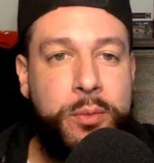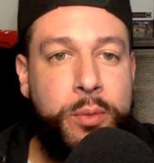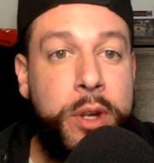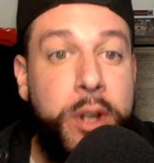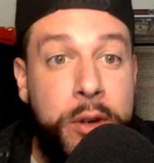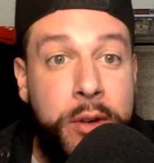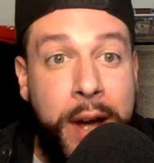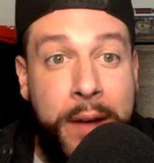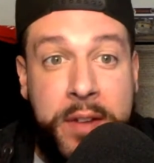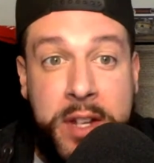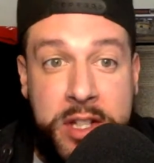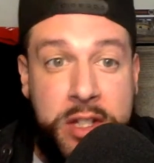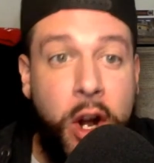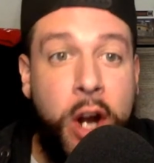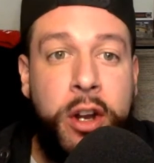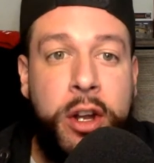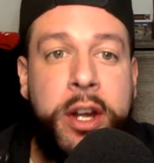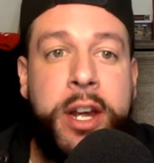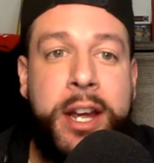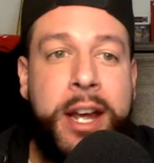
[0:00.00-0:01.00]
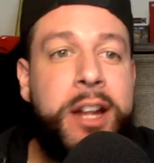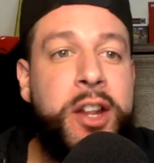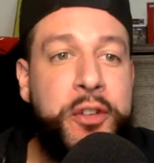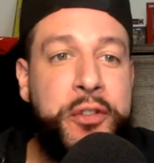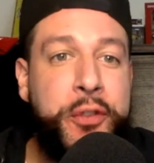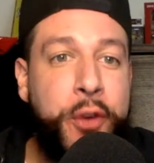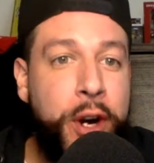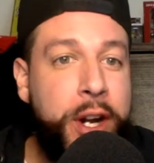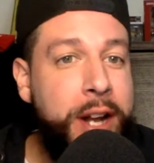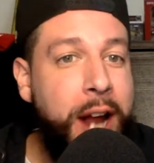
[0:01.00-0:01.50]
Well, you have to start looking at
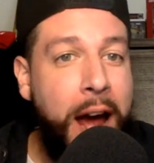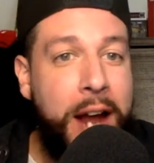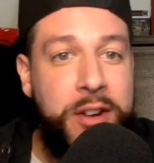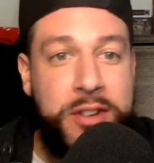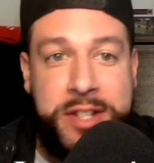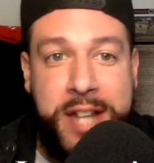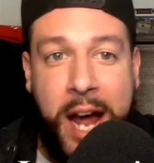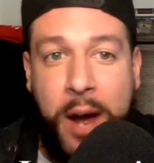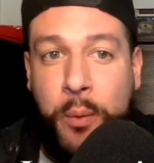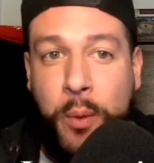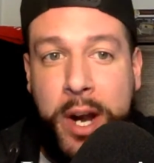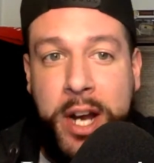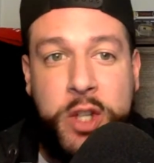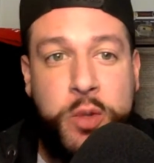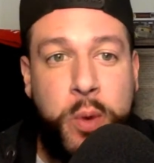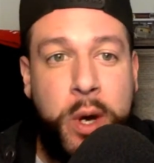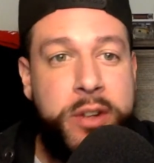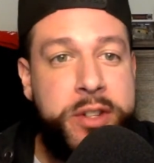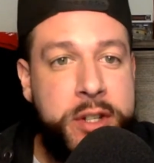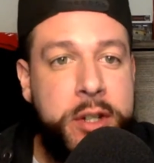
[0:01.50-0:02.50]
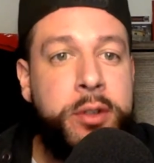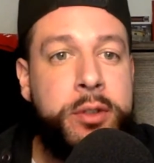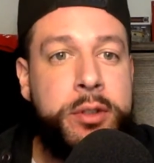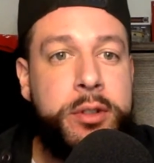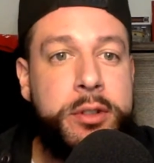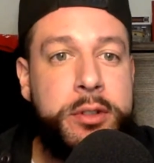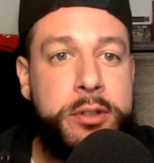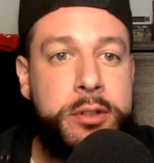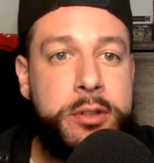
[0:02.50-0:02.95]
the 49ers that way as well, too.